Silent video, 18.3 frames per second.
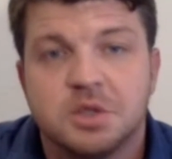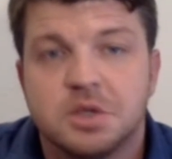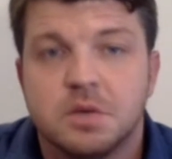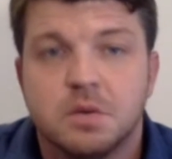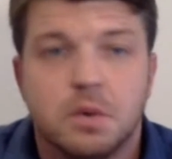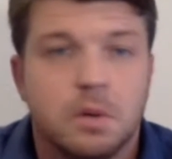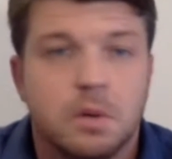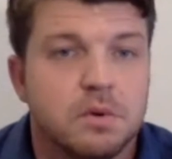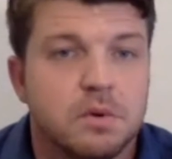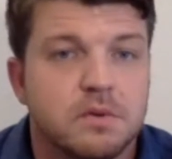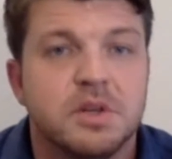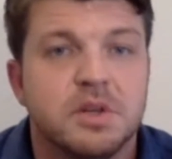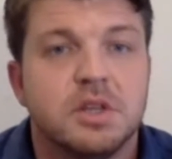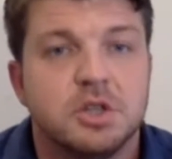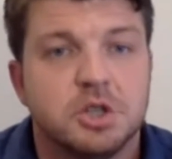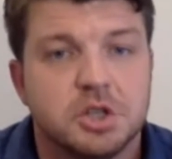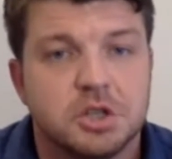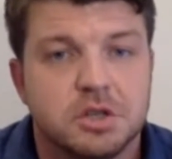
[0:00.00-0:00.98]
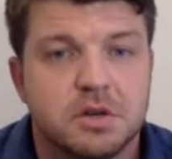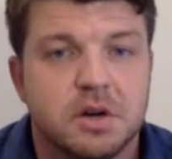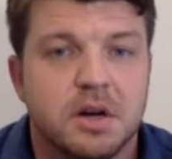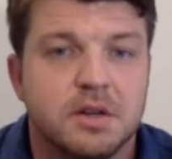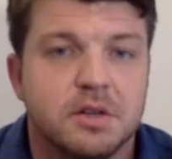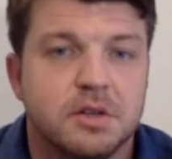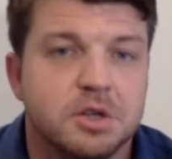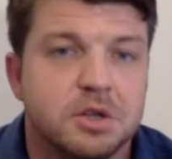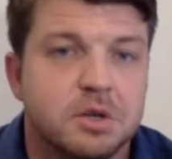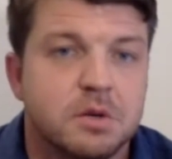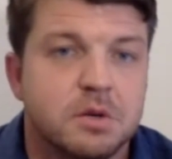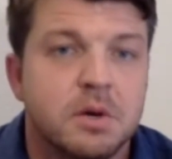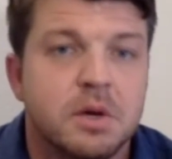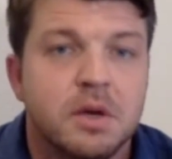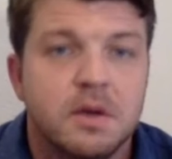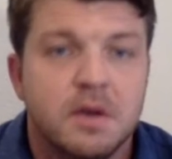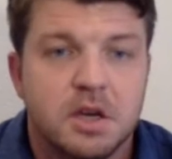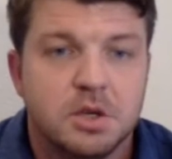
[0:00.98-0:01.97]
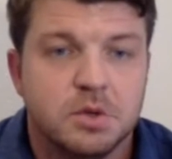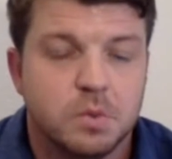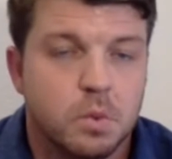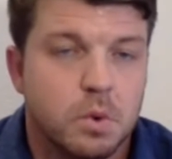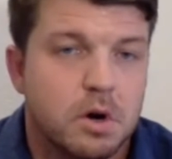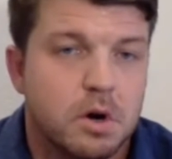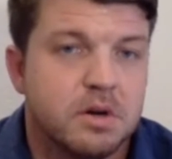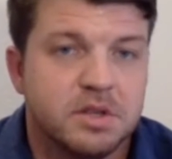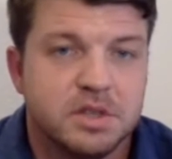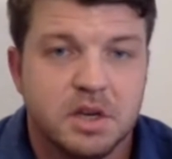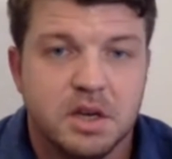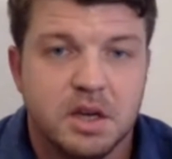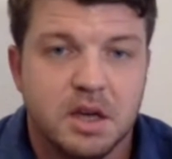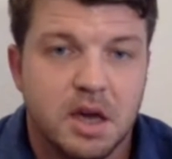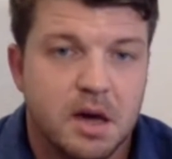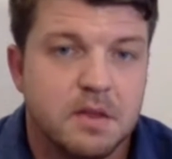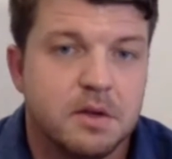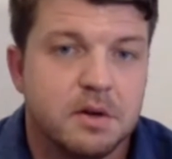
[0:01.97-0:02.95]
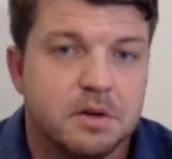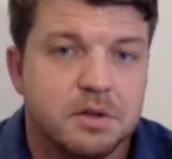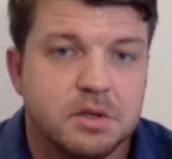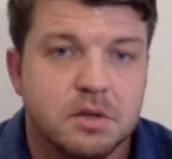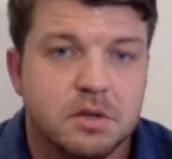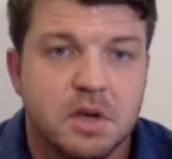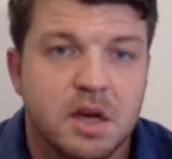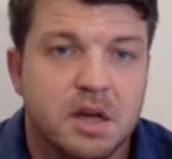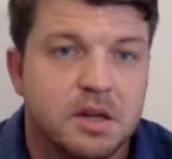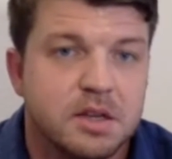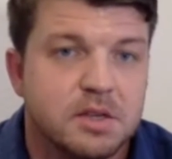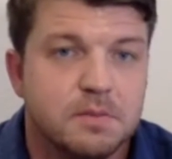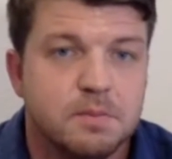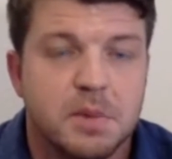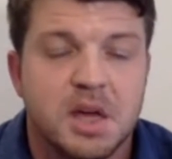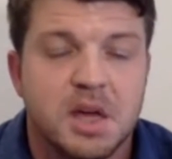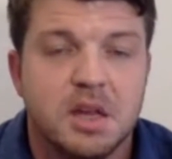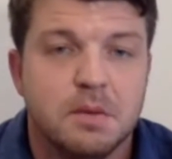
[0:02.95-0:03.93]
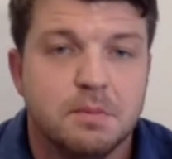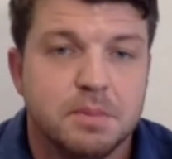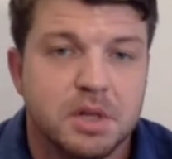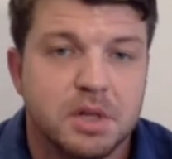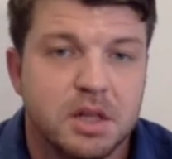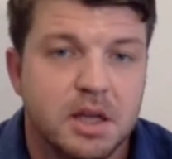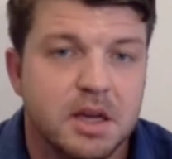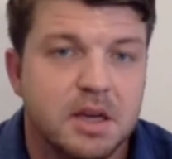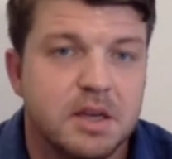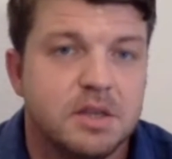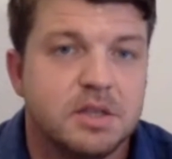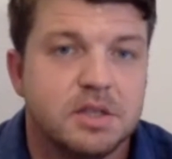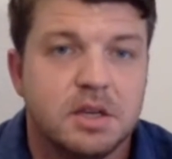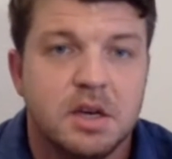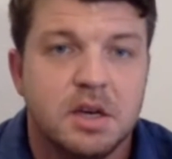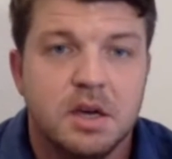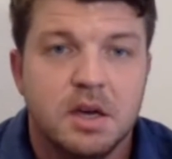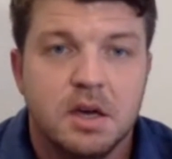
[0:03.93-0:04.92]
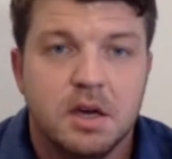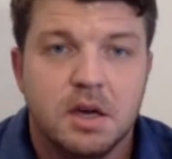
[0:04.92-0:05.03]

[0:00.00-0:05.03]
And so, what we're really just trying to do is work together to get as many placed